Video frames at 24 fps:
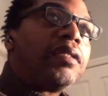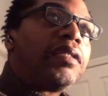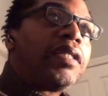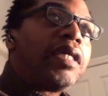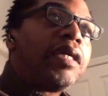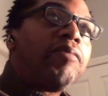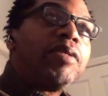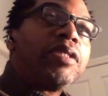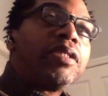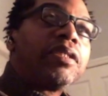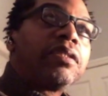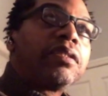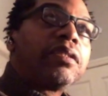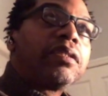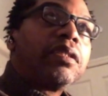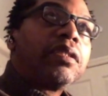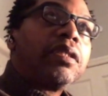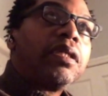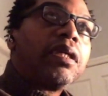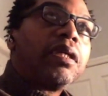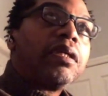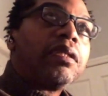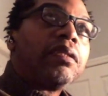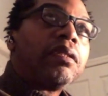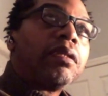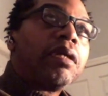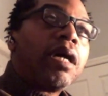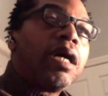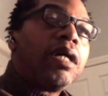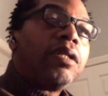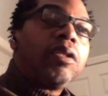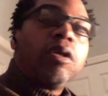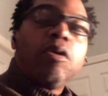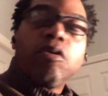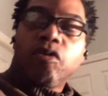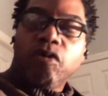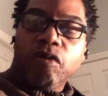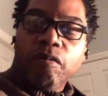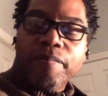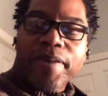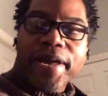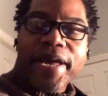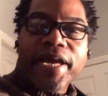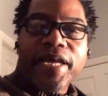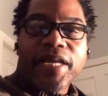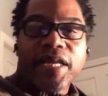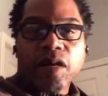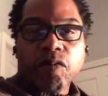there was a local
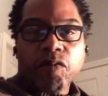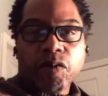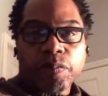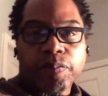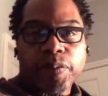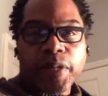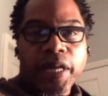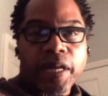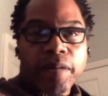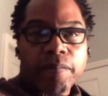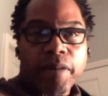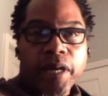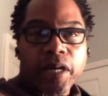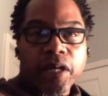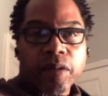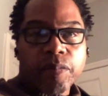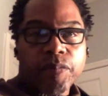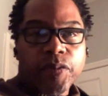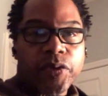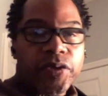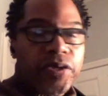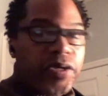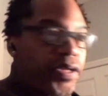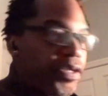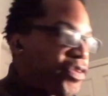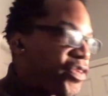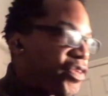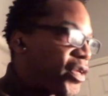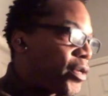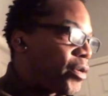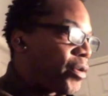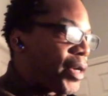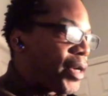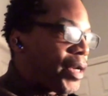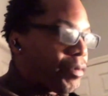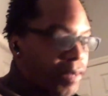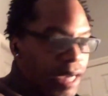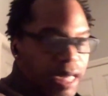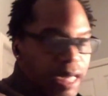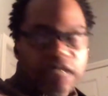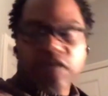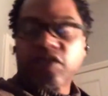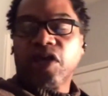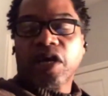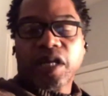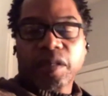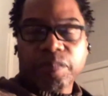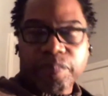band that would play in my community center, and
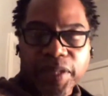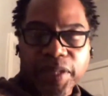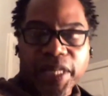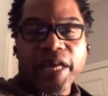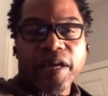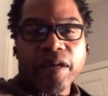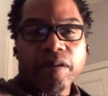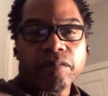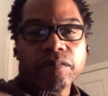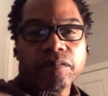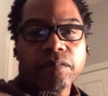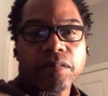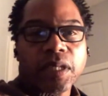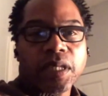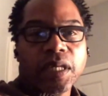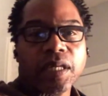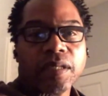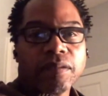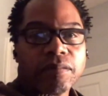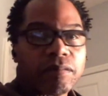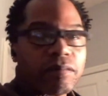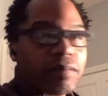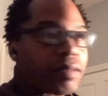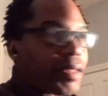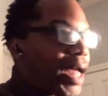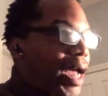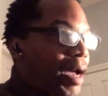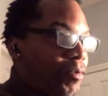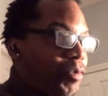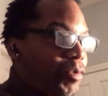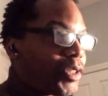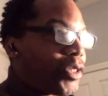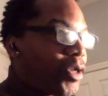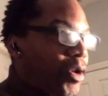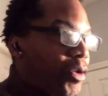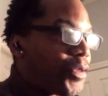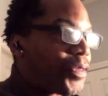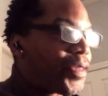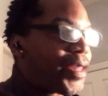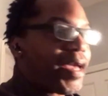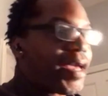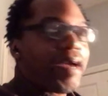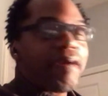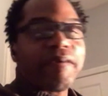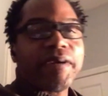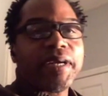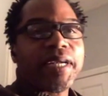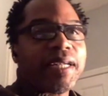I started playing, and I would go
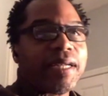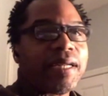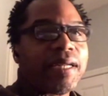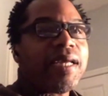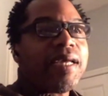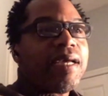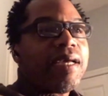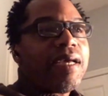there and